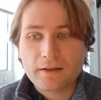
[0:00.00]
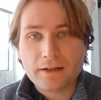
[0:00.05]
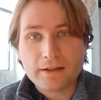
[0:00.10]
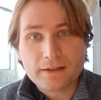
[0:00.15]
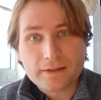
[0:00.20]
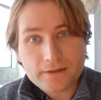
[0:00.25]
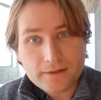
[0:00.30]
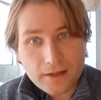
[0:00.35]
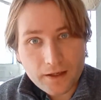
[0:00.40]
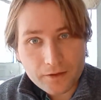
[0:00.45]

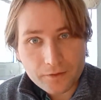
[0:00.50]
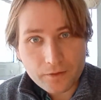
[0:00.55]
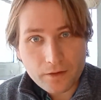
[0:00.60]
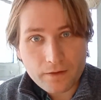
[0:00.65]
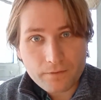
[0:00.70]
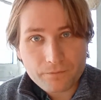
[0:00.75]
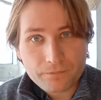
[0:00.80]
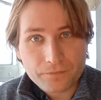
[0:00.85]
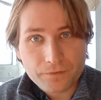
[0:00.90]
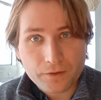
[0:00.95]
etc.
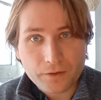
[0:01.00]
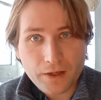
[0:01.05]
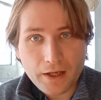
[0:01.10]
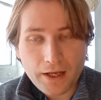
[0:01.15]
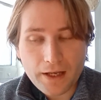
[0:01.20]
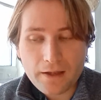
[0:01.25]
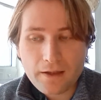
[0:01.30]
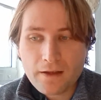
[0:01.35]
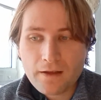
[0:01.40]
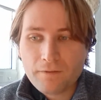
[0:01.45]

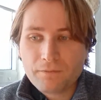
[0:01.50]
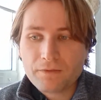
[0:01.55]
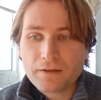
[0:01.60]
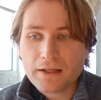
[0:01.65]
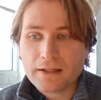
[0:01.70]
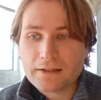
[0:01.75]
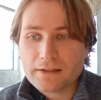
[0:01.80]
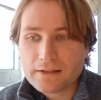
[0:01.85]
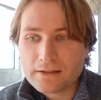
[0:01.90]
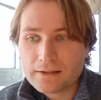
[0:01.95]
Okay?
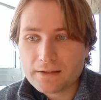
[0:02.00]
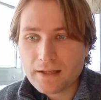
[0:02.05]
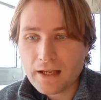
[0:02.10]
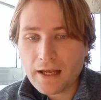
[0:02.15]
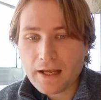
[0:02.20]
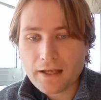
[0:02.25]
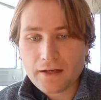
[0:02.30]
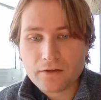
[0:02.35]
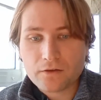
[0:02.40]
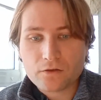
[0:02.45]

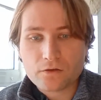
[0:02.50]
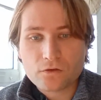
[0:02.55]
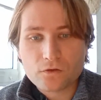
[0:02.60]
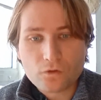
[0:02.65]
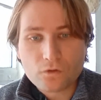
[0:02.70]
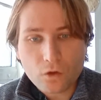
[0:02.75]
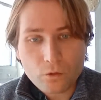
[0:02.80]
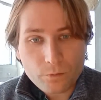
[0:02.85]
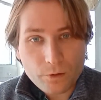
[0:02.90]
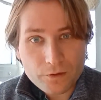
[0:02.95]
instead,
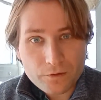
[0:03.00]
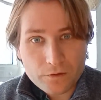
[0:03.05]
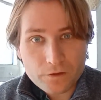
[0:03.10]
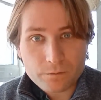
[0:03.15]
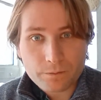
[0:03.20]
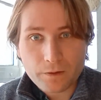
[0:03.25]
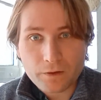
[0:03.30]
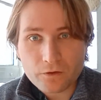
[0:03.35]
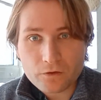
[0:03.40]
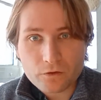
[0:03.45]
so much of
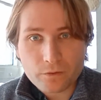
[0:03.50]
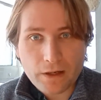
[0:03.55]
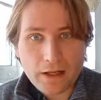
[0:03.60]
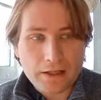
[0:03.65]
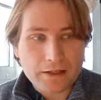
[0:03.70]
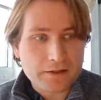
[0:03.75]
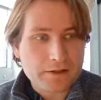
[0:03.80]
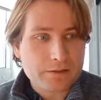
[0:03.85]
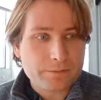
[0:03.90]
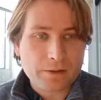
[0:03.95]

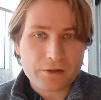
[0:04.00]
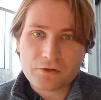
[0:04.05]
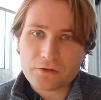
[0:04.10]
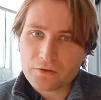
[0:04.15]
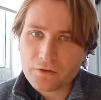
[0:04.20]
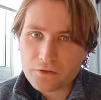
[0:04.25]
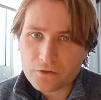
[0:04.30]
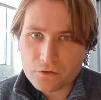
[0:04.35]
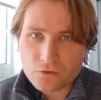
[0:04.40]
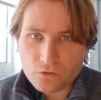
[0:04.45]
spirituality,
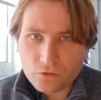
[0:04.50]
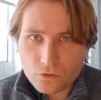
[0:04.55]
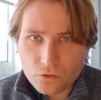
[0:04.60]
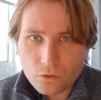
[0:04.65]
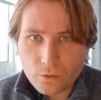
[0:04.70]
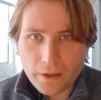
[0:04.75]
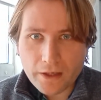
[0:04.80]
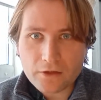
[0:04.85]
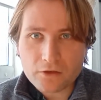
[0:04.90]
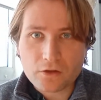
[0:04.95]
especially this
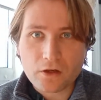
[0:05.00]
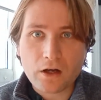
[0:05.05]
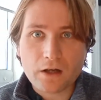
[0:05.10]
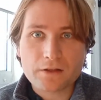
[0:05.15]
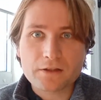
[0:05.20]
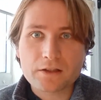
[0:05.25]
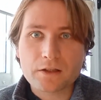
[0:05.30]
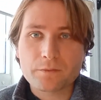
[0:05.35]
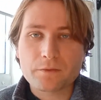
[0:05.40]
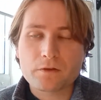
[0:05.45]
new age
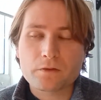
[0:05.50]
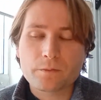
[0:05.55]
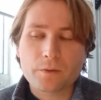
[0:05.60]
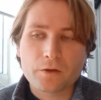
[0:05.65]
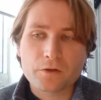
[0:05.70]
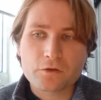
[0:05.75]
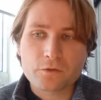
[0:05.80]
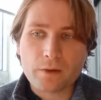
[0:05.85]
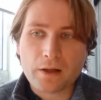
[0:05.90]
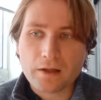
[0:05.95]
concept of
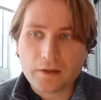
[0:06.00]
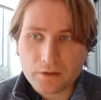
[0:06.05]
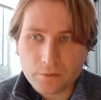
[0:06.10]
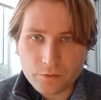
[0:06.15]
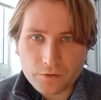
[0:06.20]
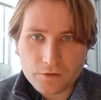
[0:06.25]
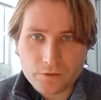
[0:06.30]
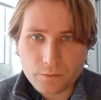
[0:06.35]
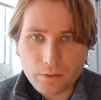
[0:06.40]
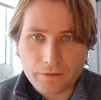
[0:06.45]
spirituality,
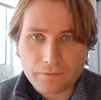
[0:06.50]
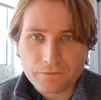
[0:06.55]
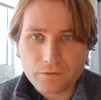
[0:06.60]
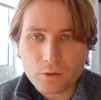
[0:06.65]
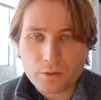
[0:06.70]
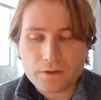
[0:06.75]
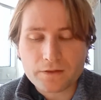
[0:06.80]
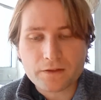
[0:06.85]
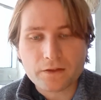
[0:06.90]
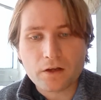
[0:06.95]
which is what I'm
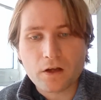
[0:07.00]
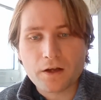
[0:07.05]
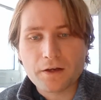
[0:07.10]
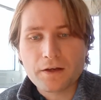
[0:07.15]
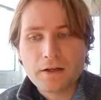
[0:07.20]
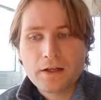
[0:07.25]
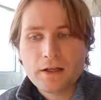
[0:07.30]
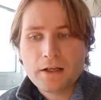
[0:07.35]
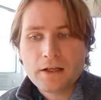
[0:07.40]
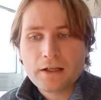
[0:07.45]
focusing on,
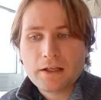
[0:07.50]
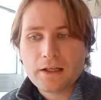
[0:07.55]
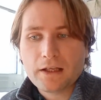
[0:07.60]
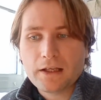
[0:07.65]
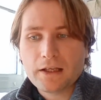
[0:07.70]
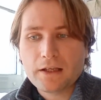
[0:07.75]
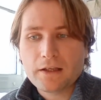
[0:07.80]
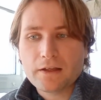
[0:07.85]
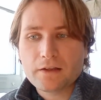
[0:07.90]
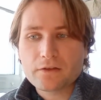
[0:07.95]

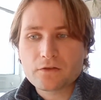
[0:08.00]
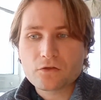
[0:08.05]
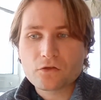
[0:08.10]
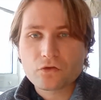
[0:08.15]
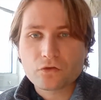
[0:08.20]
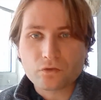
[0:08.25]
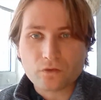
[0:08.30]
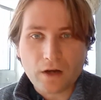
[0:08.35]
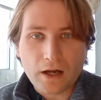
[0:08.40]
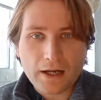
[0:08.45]
is
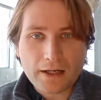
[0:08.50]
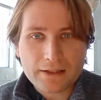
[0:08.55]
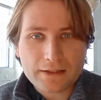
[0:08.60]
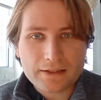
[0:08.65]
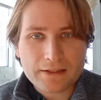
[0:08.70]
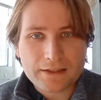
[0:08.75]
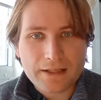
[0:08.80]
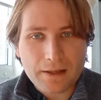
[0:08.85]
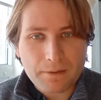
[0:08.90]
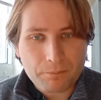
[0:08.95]
trying
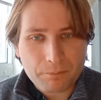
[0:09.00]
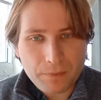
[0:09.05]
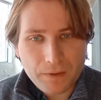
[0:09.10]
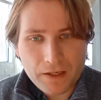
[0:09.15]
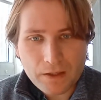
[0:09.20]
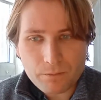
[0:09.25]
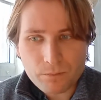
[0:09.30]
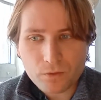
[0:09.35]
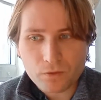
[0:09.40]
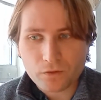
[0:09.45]
to get
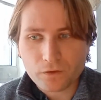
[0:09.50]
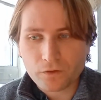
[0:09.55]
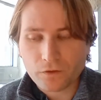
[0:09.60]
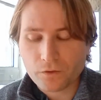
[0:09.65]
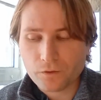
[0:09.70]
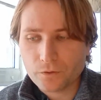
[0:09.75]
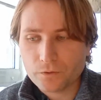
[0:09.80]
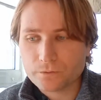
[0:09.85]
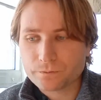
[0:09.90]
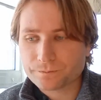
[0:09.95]
people
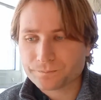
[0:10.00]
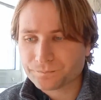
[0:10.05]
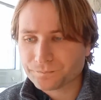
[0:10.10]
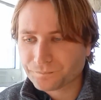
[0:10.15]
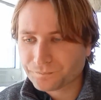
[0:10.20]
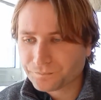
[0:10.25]
to